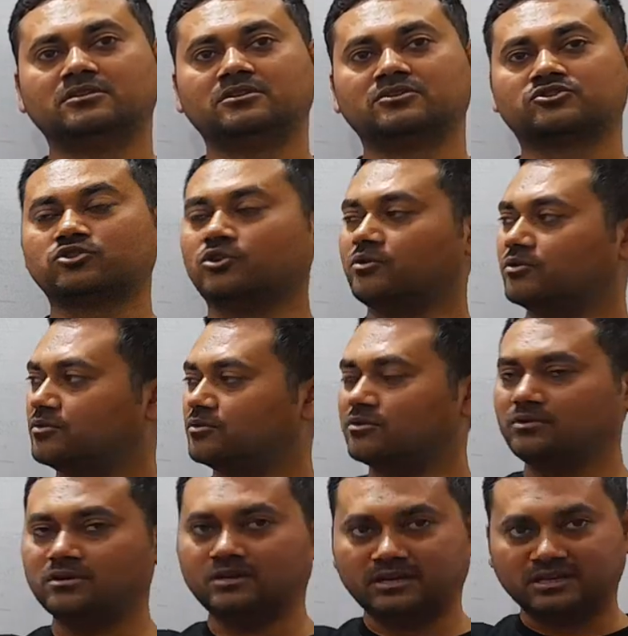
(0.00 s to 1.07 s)
So
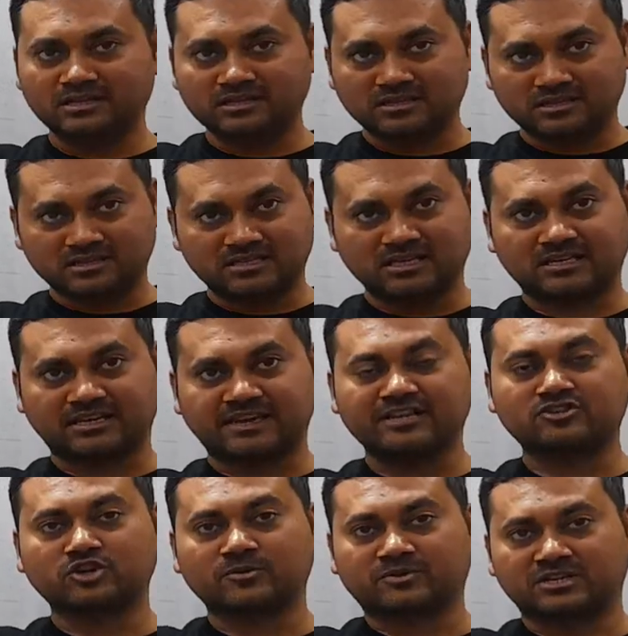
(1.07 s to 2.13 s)
in the
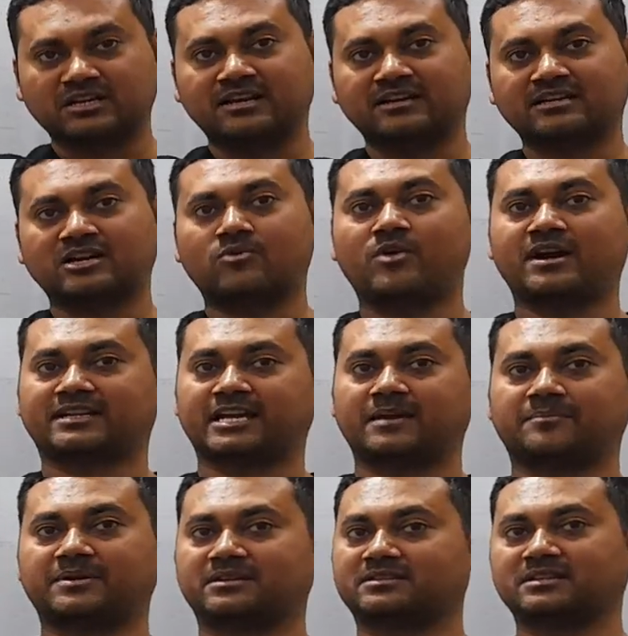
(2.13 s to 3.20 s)
case of Sri Lanka, what
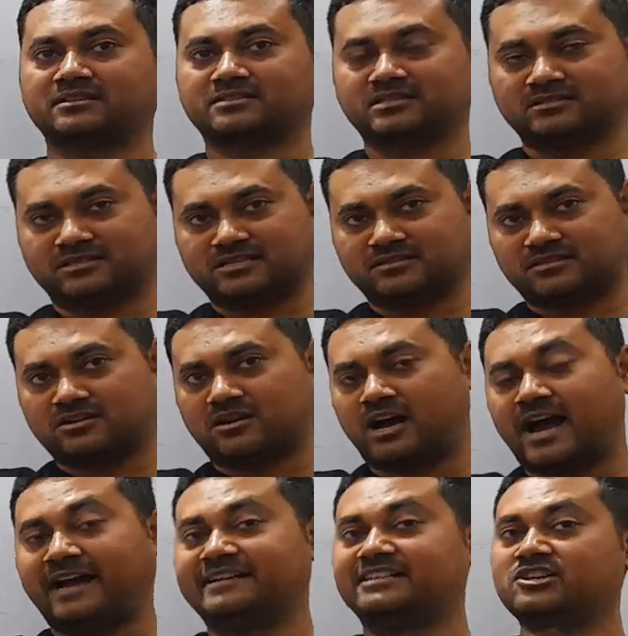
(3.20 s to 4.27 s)
happened? The
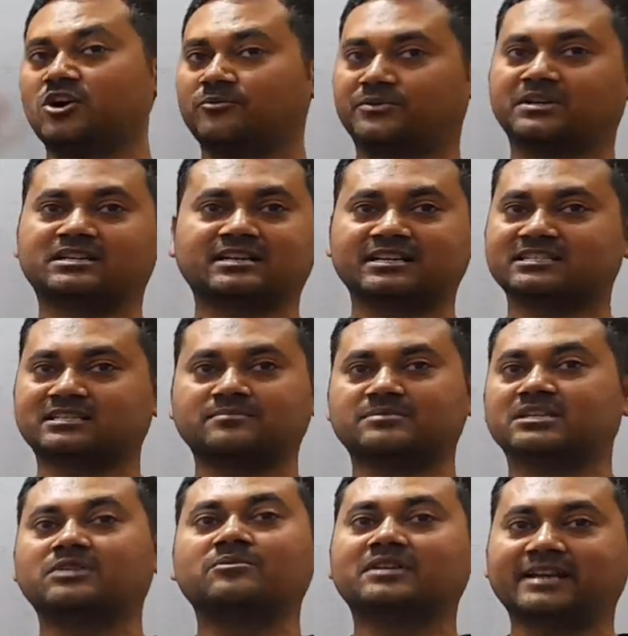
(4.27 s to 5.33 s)
idea of federalism
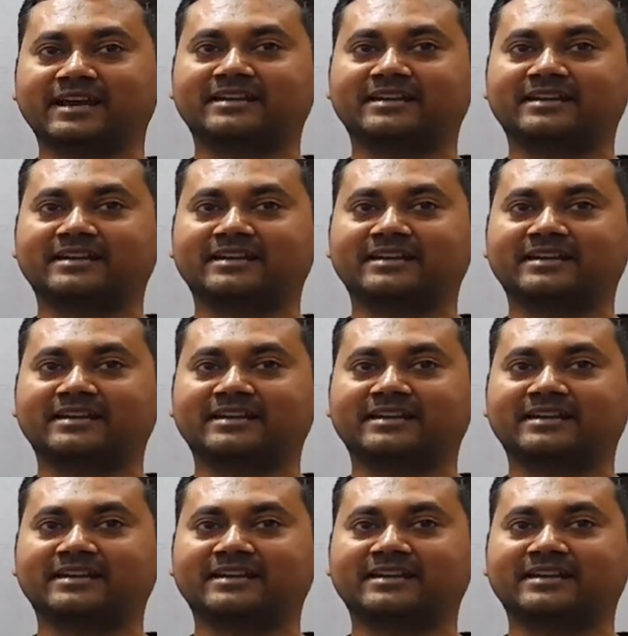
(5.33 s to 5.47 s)
never